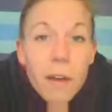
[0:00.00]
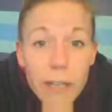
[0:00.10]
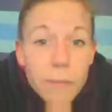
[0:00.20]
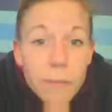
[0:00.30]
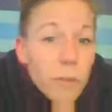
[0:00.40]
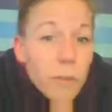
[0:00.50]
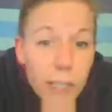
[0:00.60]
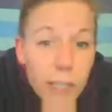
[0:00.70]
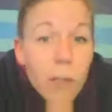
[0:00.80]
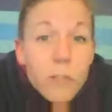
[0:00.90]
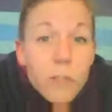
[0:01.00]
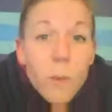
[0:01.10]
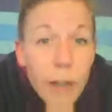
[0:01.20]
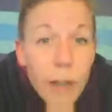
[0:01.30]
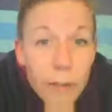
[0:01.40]
You drink a protein
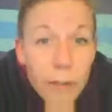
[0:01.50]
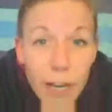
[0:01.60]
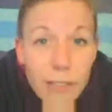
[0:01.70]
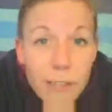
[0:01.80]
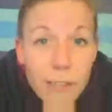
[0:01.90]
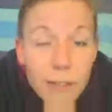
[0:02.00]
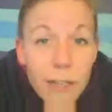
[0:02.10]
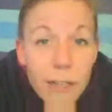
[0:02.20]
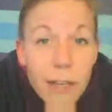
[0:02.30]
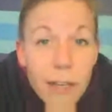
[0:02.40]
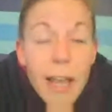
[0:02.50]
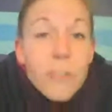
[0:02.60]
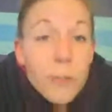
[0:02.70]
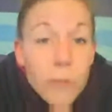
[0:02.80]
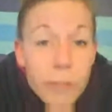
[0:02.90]
shake, you use face wash, whatever it
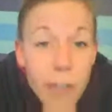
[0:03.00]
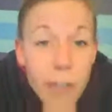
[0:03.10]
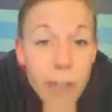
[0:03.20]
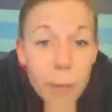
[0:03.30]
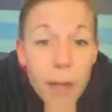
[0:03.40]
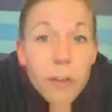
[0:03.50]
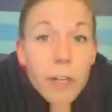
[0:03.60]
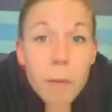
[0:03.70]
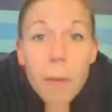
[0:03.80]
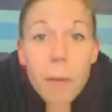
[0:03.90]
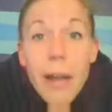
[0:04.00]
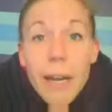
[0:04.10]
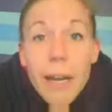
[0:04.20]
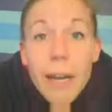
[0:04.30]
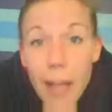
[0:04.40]
is, and it's used up,
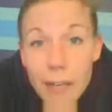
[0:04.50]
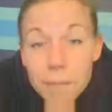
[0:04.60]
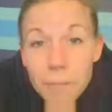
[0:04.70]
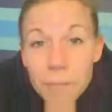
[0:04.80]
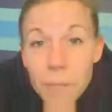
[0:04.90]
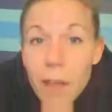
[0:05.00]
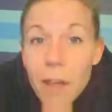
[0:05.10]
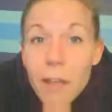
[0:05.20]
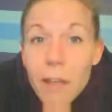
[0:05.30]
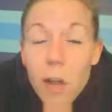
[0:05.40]
and you're going to buy it again.